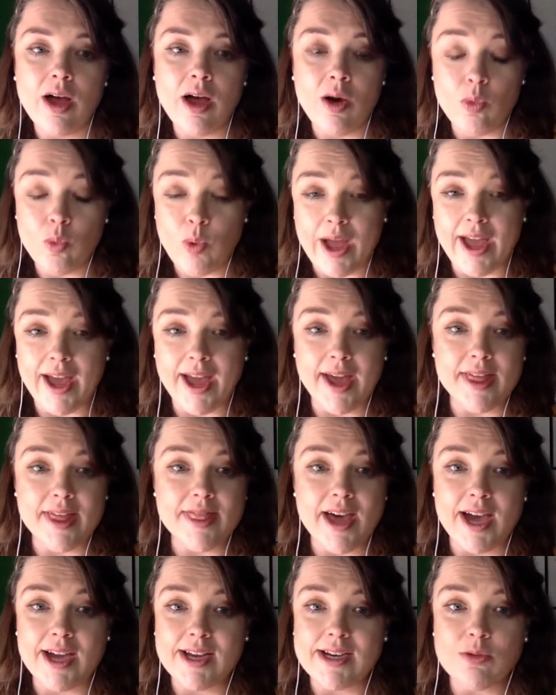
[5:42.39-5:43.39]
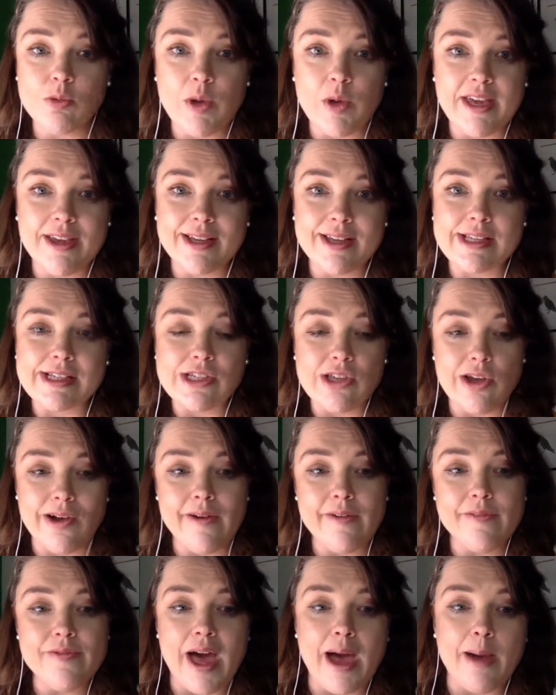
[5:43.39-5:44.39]
a way that we can
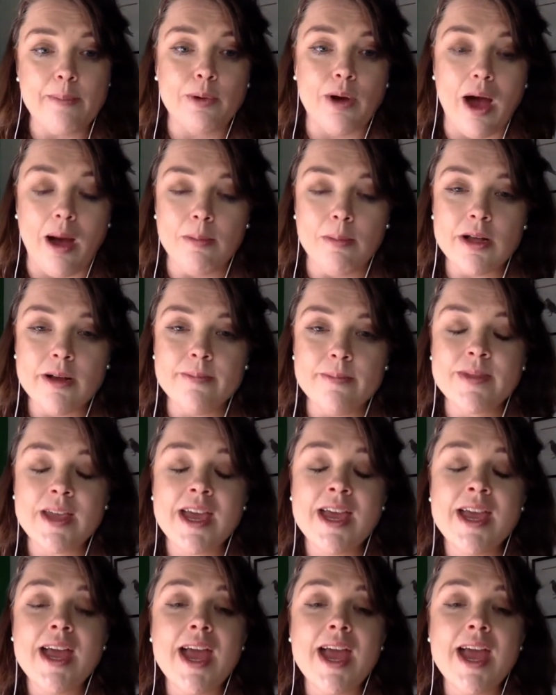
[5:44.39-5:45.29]
solve that problem.